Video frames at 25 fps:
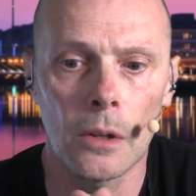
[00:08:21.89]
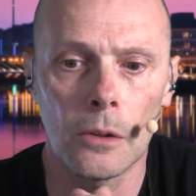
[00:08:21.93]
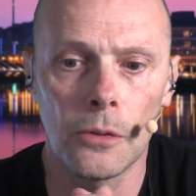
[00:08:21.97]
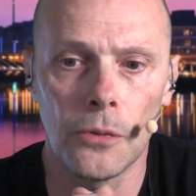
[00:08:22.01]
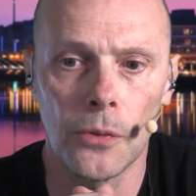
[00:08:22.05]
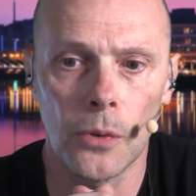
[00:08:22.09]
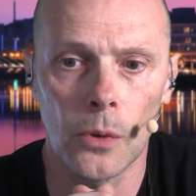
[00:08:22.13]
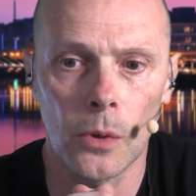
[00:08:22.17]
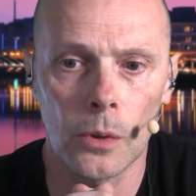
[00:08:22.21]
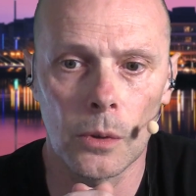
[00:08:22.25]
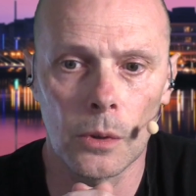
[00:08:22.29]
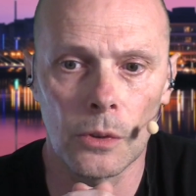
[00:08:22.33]

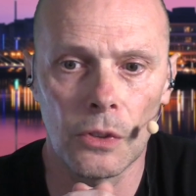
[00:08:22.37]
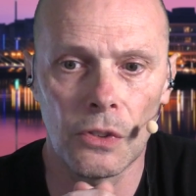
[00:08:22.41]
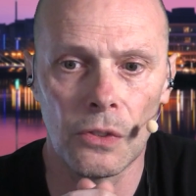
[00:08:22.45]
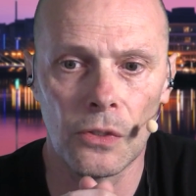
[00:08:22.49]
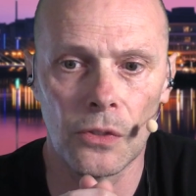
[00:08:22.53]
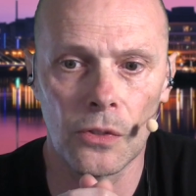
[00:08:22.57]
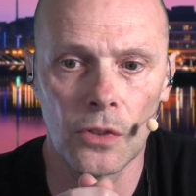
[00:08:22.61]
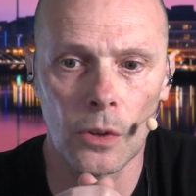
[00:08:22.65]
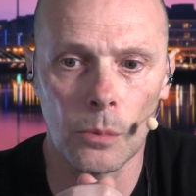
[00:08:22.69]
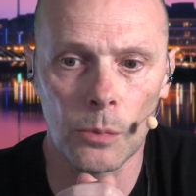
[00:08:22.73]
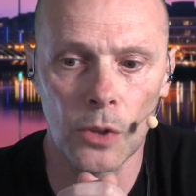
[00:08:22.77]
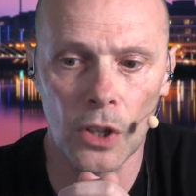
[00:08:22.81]
for
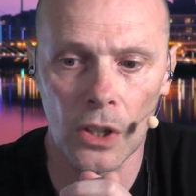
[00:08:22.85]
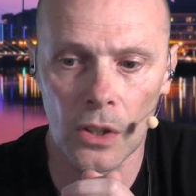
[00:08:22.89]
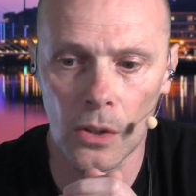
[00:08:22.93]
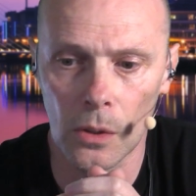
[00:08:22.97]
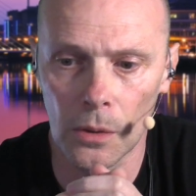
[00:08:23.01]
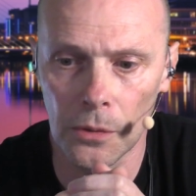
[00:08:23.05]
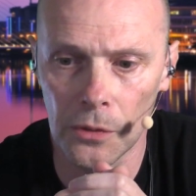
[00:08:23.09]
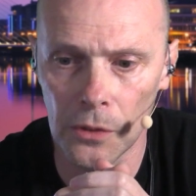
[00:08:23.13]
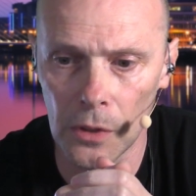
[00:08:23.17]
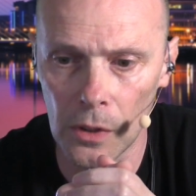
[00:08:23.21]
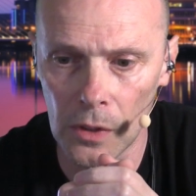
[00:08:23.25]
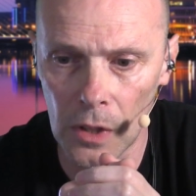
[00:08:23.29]
subject
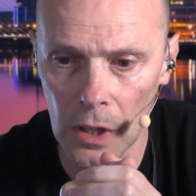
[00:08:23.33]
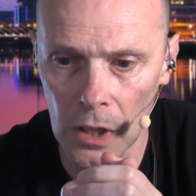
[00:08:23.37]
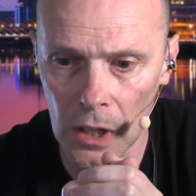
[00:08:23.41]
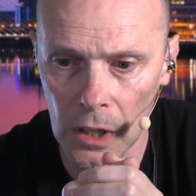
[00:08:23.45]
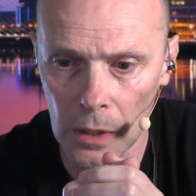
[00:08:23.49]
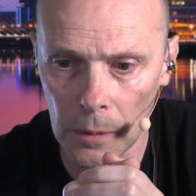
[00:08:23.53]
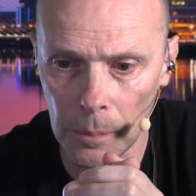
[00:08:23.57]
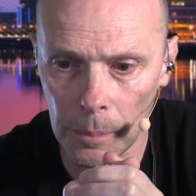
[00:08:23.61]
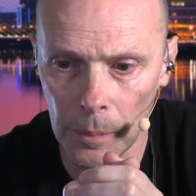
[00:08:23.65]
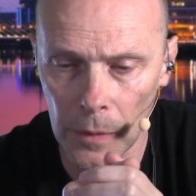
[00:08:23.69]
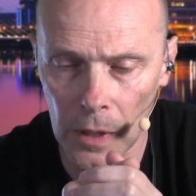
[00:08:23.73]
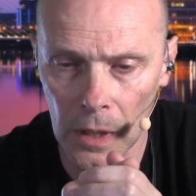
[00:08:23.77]
of the
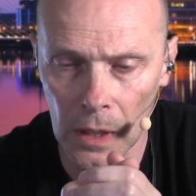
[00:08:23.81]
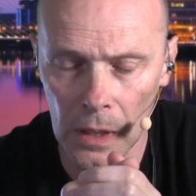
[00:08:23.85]
day,